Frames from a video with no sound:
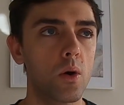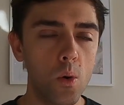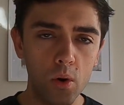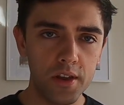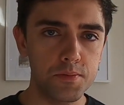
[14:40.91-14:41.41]

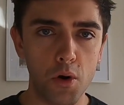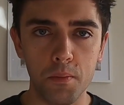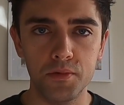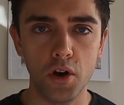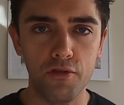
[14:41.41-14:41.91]
All of these
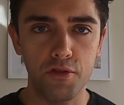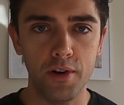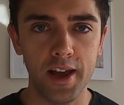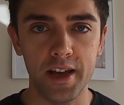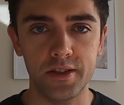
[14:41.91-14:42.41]
problems often
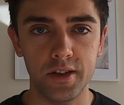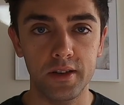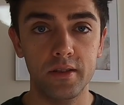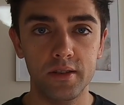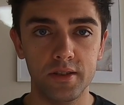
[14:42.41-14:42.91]
related to
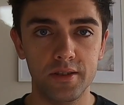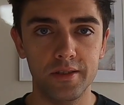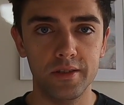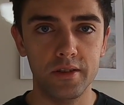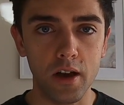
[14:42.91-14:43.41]

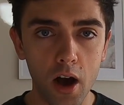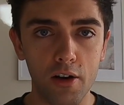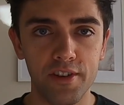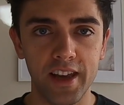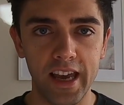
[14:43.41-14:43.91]

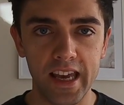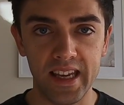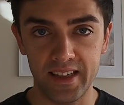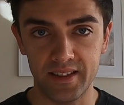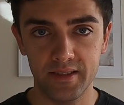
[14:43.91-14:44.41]
calving
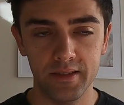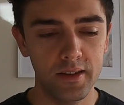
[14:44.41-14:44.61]
ease.